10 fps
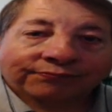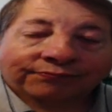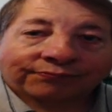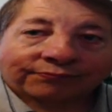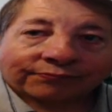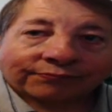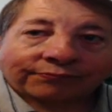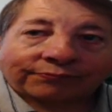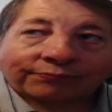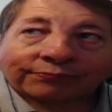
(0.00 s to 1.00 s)
talking about
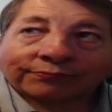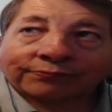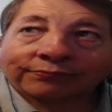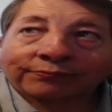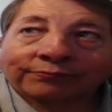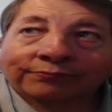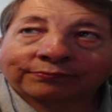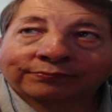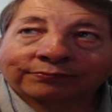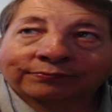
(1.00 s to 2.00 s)
my people,
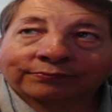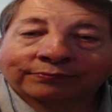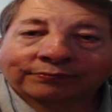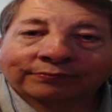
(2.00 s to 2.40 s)
you know.